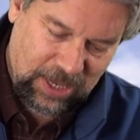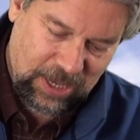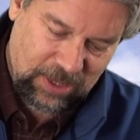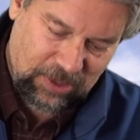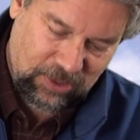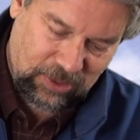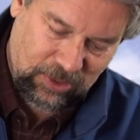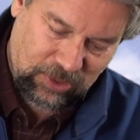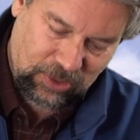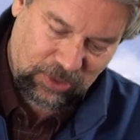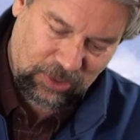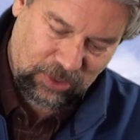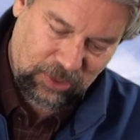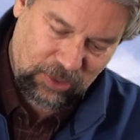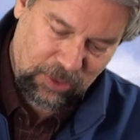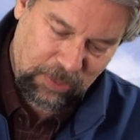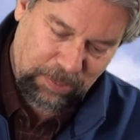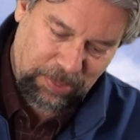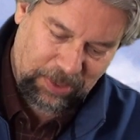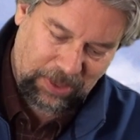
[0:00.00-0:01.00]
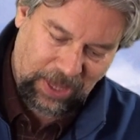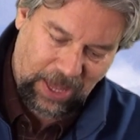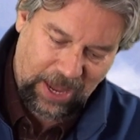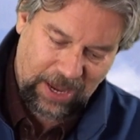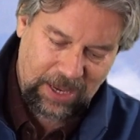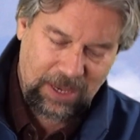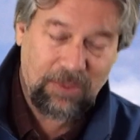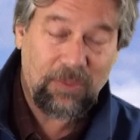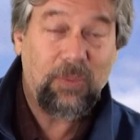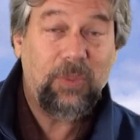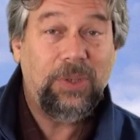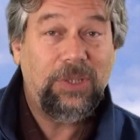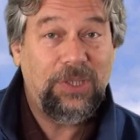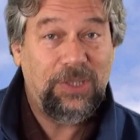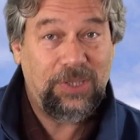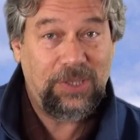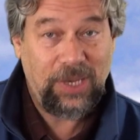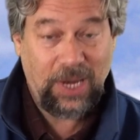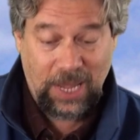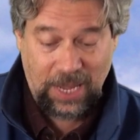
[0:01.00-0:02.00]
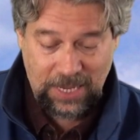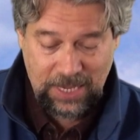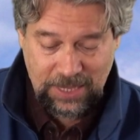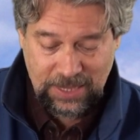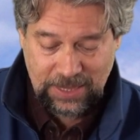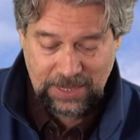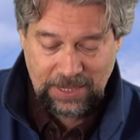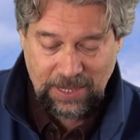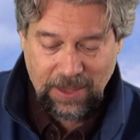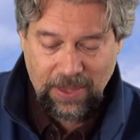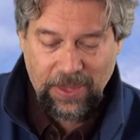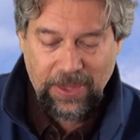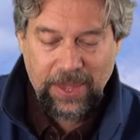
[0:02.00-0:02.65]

It's super light, which is nice,